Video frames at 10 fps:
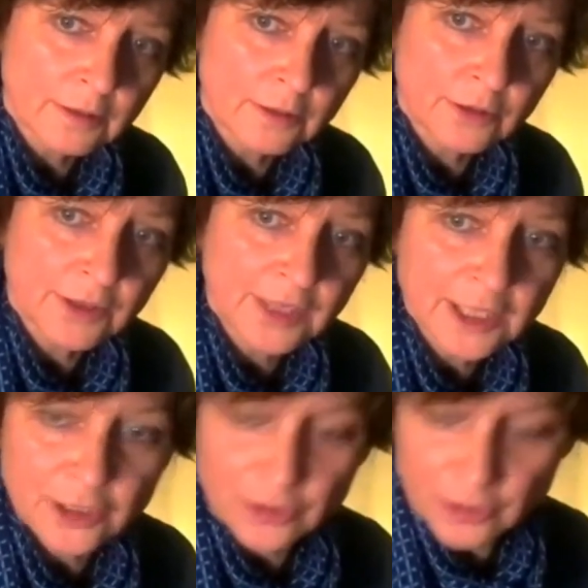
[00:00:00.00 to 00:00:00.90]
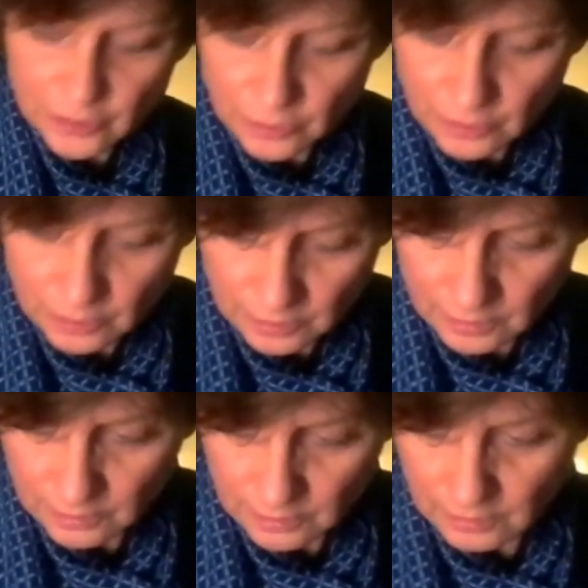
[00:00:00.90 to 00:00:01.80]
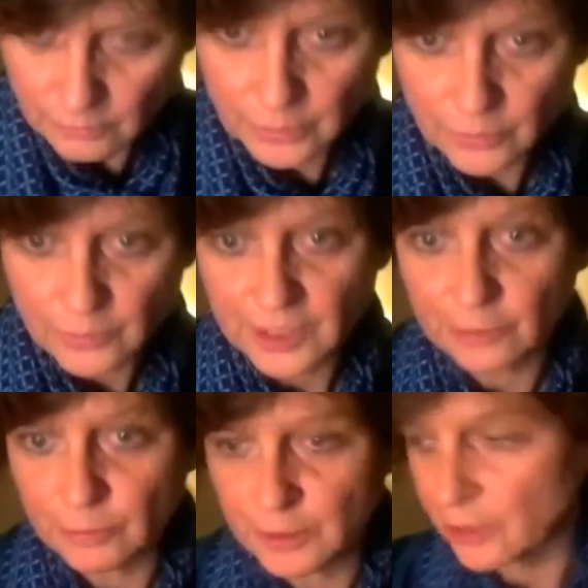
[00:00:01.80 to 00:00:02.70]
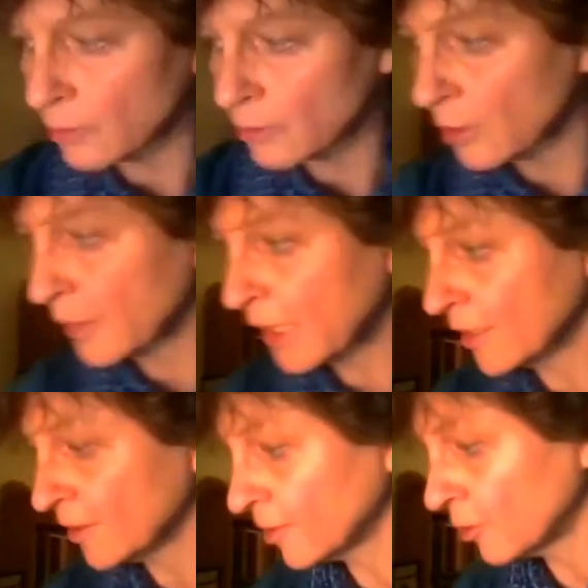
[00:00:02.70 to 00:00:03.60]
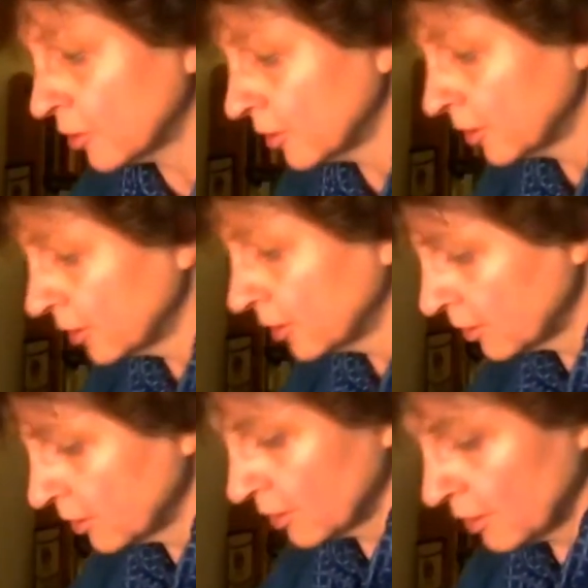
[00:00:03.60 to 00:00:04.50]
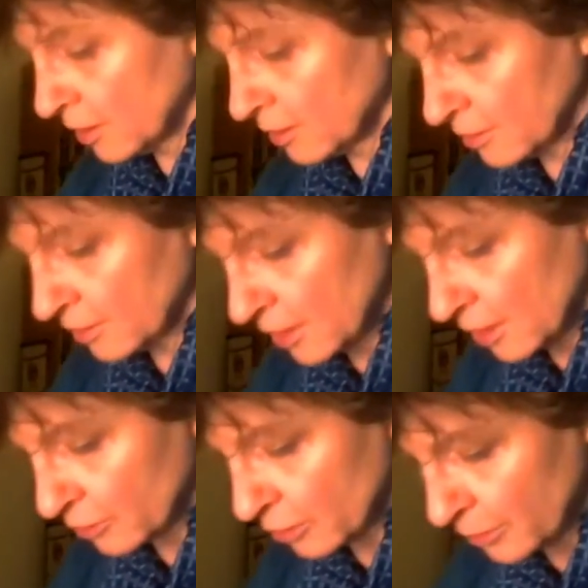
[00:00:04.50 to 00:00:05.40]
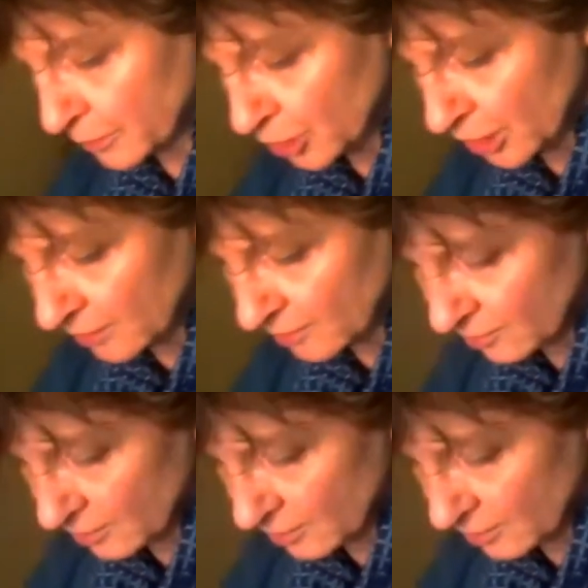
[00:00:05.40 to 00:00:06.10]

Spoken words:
you think you know. We all think we know our place or our objects.